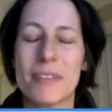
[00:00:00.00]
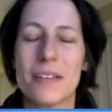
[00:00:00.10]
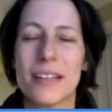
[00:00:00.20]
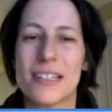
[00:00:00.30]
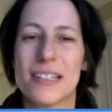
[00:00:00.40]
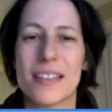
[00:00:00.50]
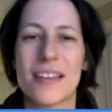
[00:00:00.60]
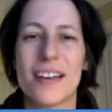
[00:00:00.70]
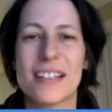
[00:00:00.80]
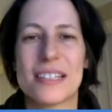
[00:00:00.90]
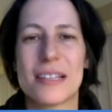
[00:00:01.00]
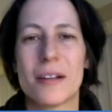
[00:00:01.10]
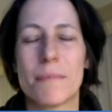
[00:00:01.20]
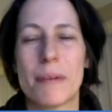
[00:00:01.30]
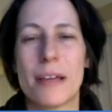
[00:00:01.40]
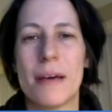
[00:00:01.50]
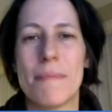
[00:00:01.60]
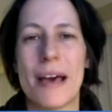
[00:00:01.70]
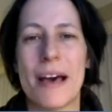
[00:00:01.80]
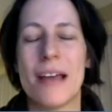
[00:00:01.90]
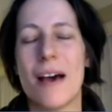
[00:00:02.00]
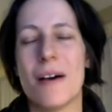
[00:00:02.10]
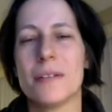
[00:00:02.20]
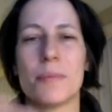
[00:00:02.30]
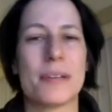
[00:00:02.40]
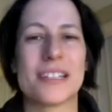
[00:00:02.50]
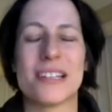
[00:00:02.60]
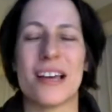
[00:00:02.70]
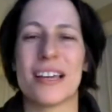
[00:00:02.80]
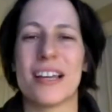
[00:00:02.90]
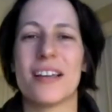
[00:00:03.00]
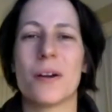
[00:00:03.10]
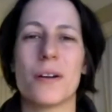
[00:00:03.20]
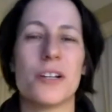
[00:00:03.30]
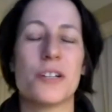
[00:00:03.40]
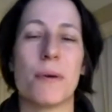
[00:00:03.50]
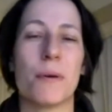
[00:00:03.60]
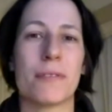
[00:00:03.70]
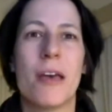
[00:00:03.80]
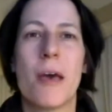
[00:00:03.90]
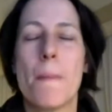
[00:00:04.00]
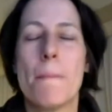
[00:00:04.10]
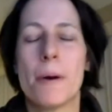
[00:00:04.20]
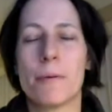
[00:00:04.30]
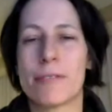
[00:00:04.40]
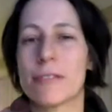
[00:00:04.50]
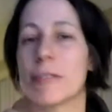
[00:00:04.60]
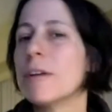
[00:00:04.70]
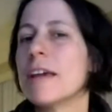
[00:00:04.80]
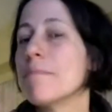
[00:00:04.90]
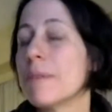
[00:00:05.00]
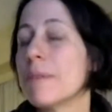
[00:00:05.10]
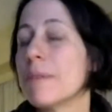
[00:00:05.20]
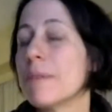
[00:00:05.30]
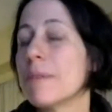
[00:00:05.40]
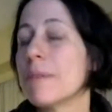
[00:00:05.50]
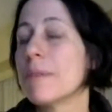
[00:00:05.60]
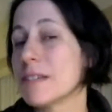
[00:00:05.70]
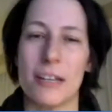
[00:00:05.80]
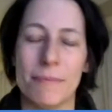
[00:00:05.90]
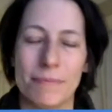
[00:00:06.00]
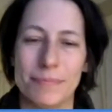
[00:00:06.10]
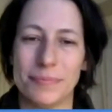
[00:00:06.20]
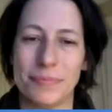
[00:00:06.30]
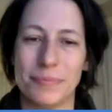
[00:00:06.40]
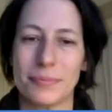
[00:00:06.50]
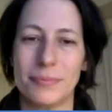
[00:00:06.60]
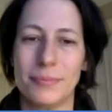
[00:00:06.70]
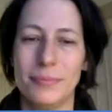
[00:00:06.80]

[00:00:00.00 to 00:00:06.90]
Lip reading: you'd like to tell the audience a little bit about how littleBits can encourage both learning but also creativity?